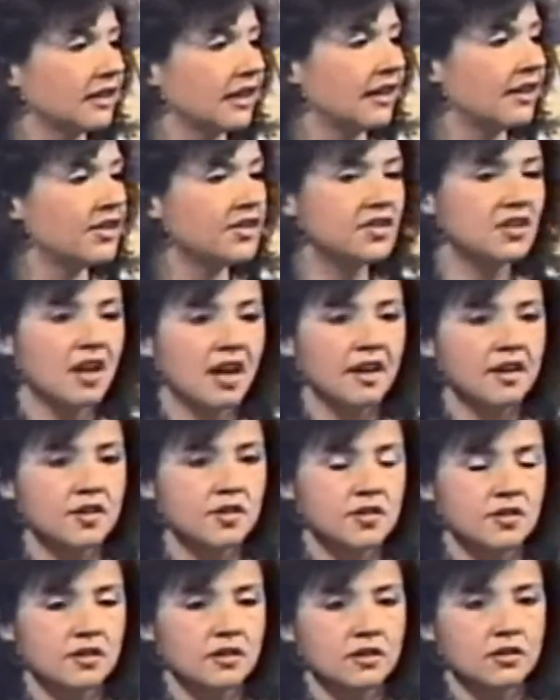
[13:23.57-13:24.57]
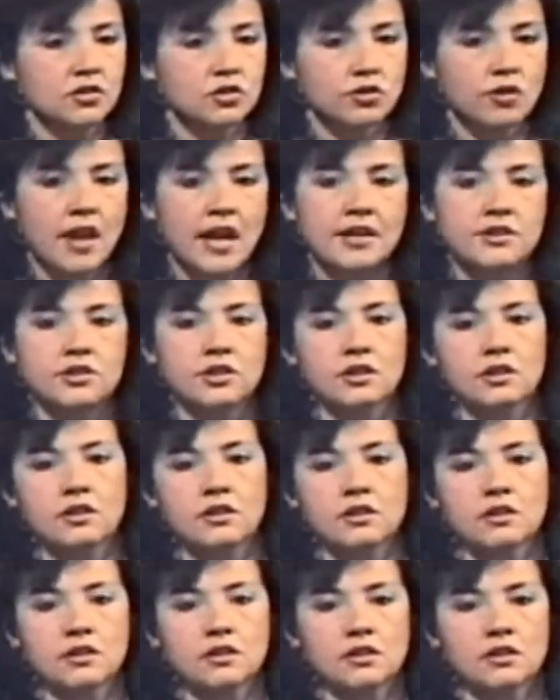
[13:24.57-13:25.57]
it is not as tragic
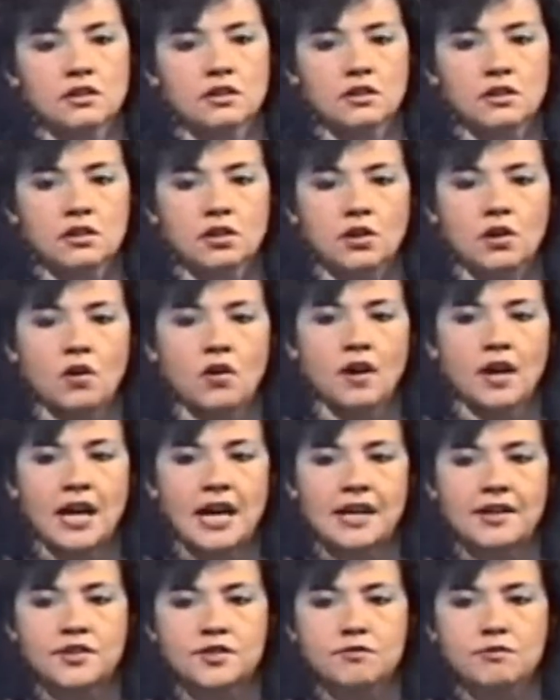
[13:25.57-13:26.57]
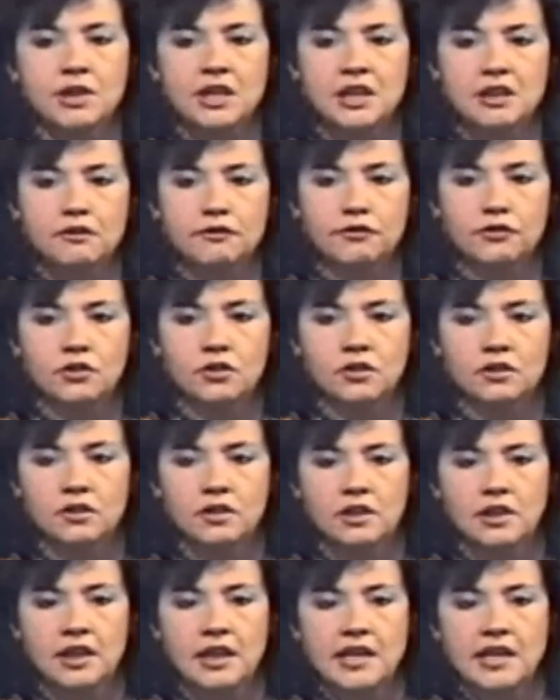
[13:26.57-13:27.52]
or as meaningful